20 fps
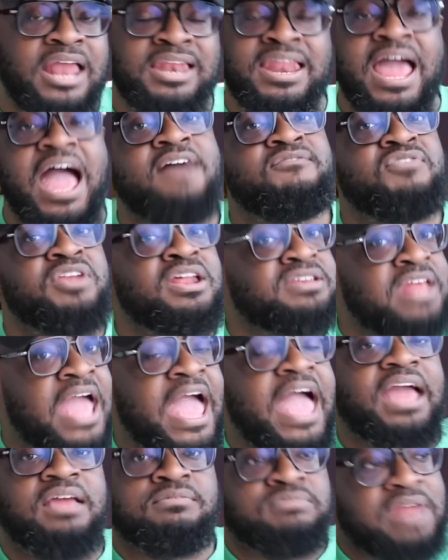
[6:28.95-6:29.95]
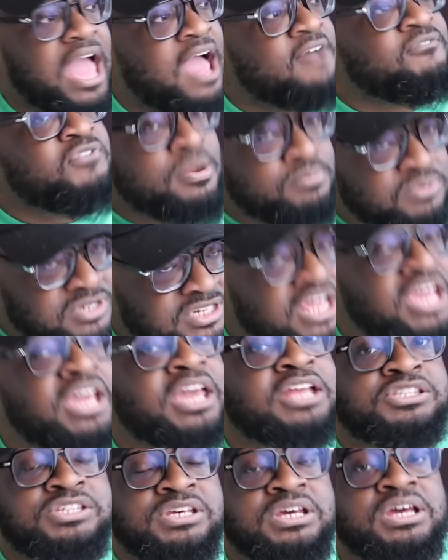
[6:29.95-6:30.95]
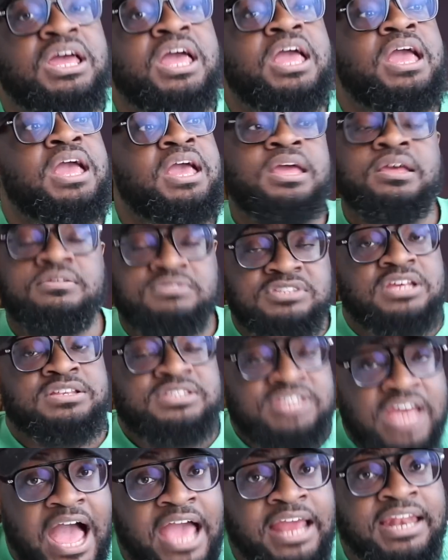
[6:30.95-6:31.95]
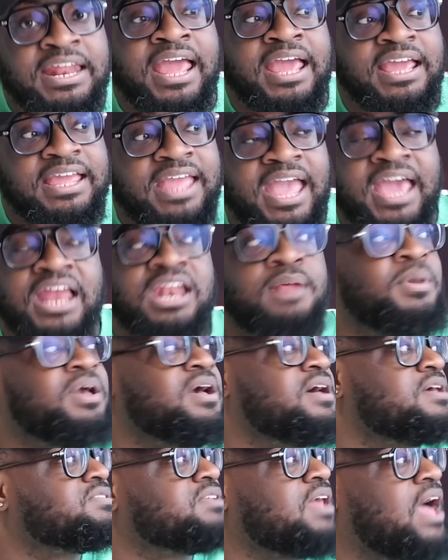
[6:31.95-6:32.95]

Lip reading: And now I'm finna dig, now I'm finna dig into Tiny and Candy, because